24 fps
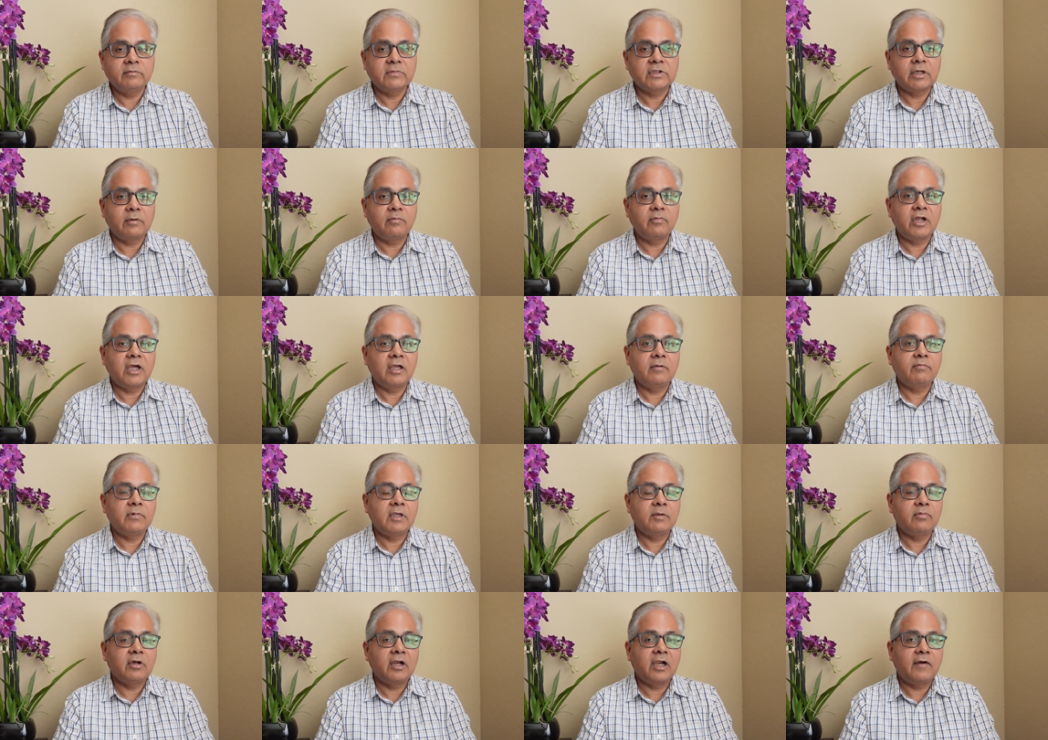Sometimes
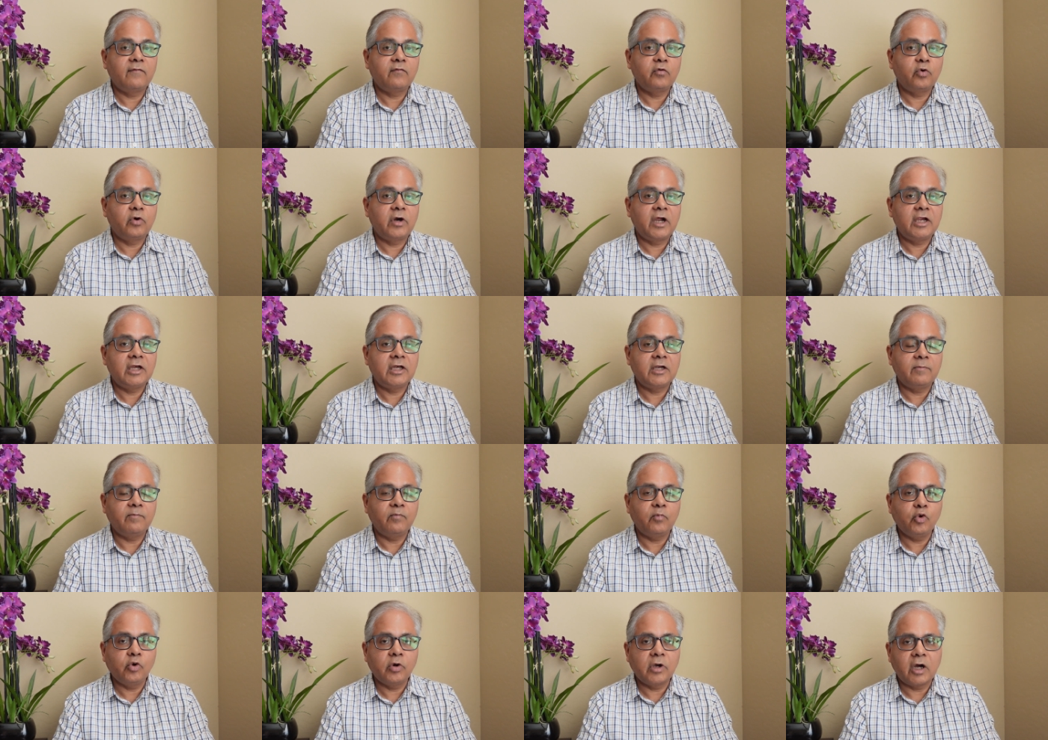people have to write a
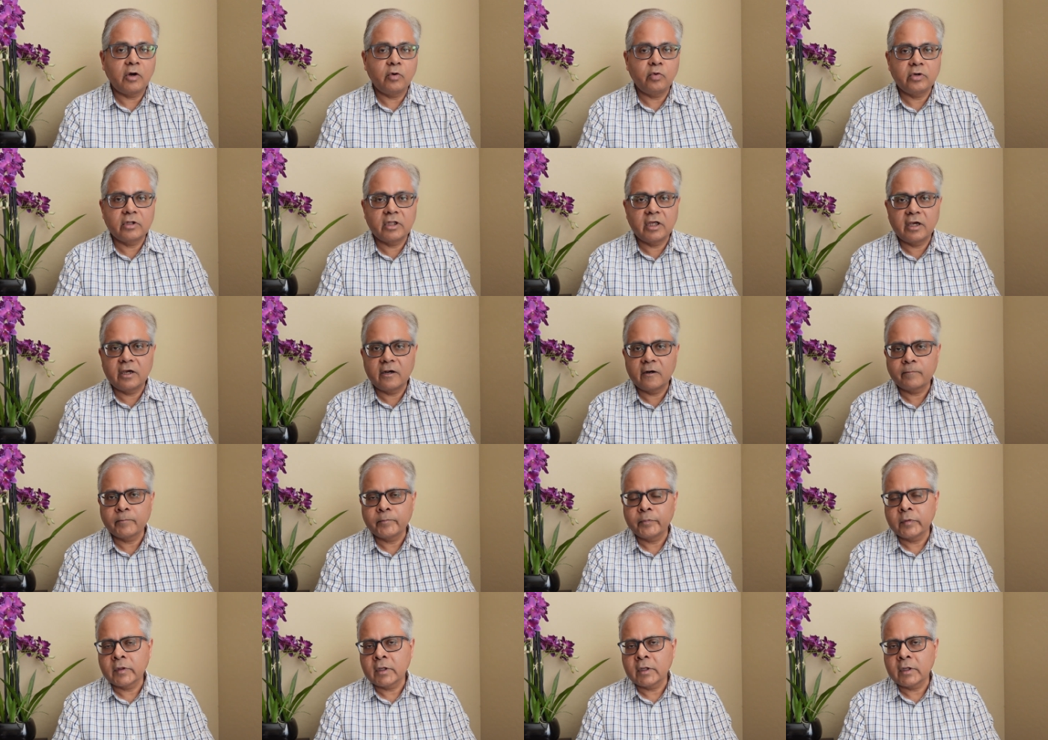book out there.